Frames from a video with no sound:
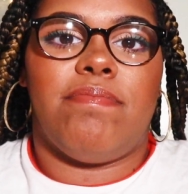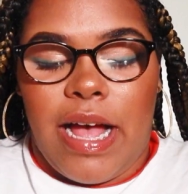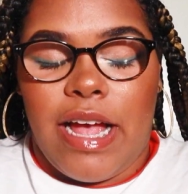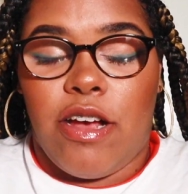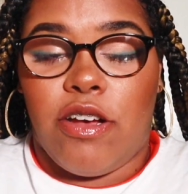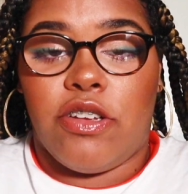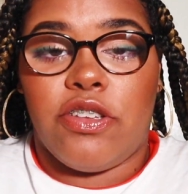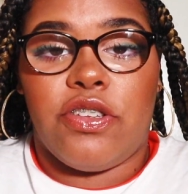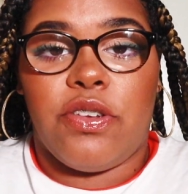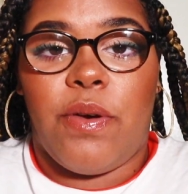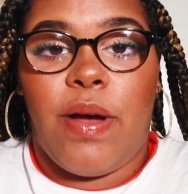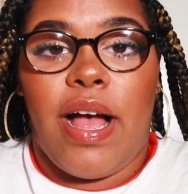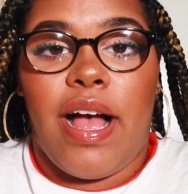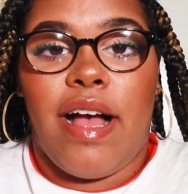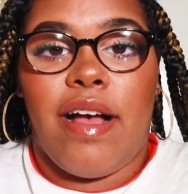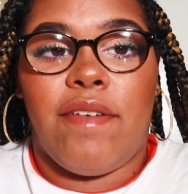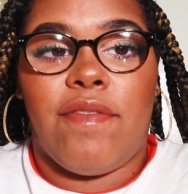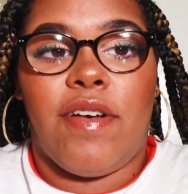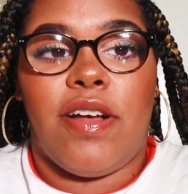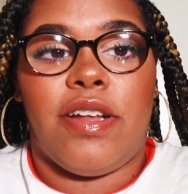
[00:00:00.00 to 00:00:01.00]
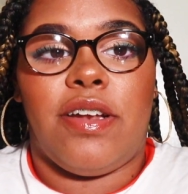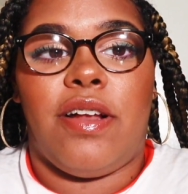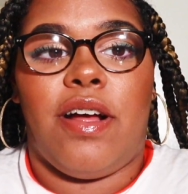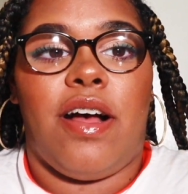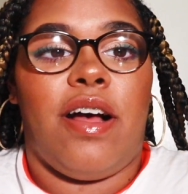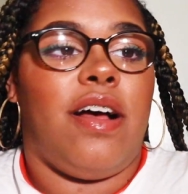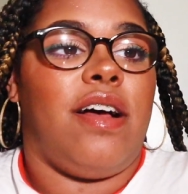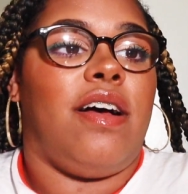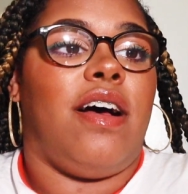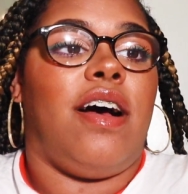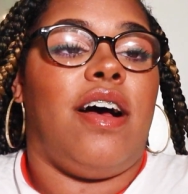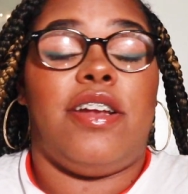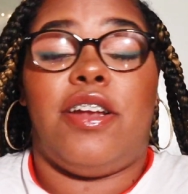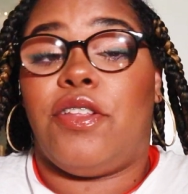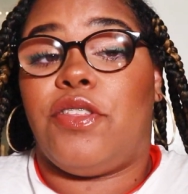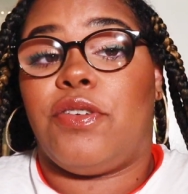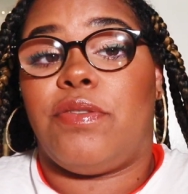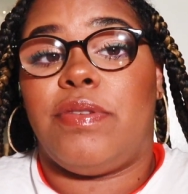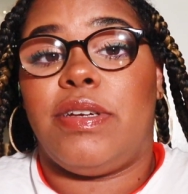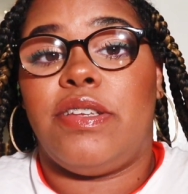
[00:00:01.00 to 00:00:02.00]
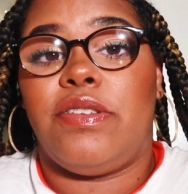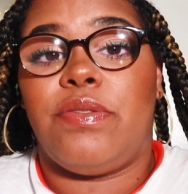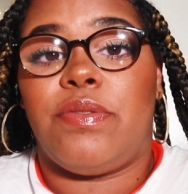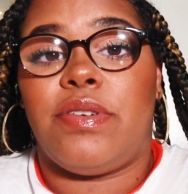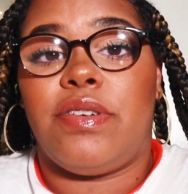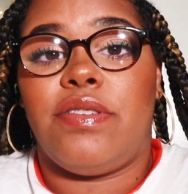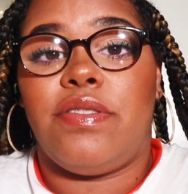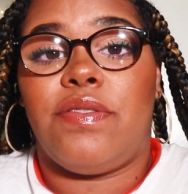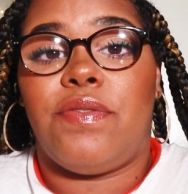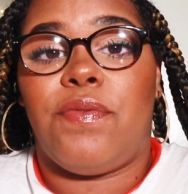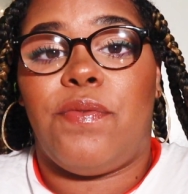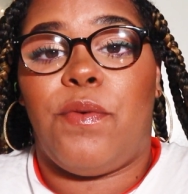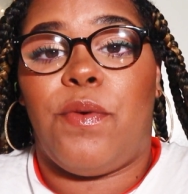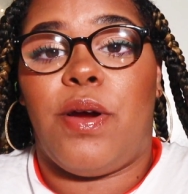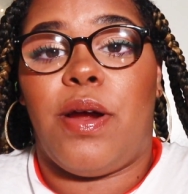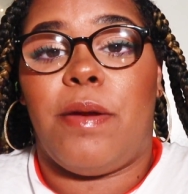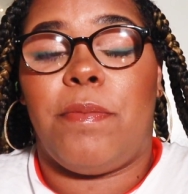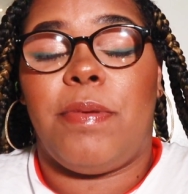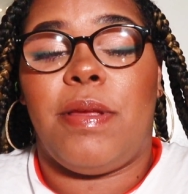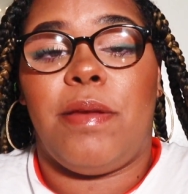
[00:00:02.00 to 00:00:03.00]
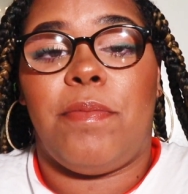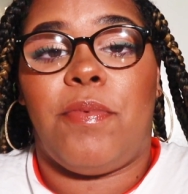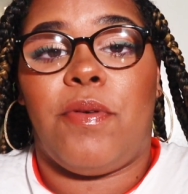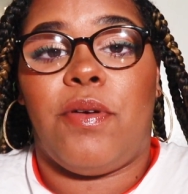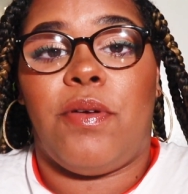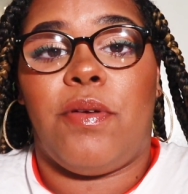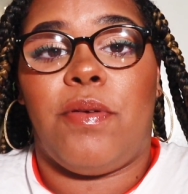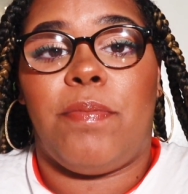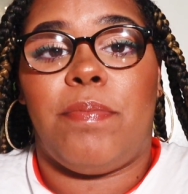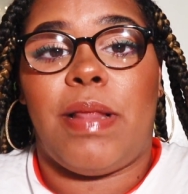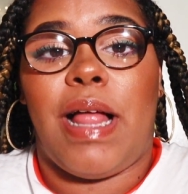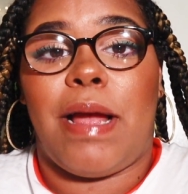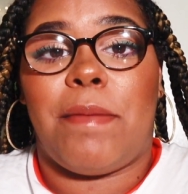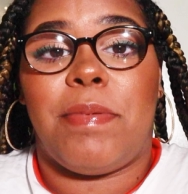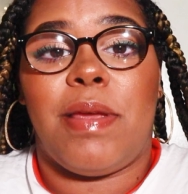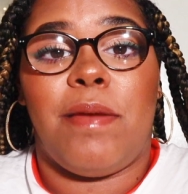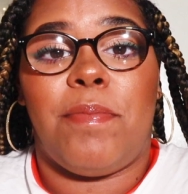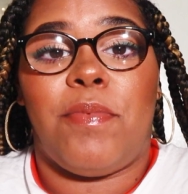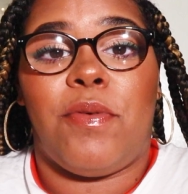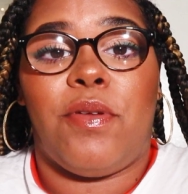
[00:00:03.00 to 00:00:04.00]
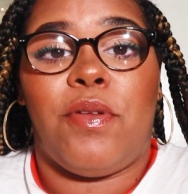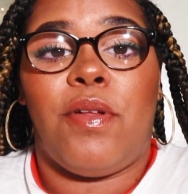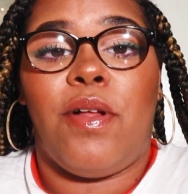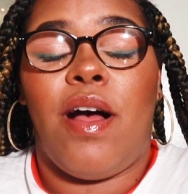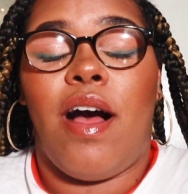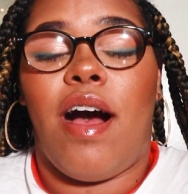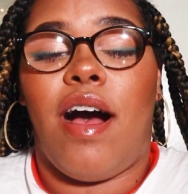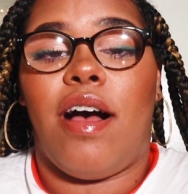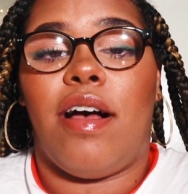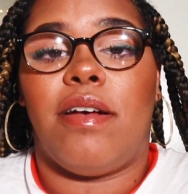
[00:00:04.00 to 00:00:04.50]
I also have another resource for black people.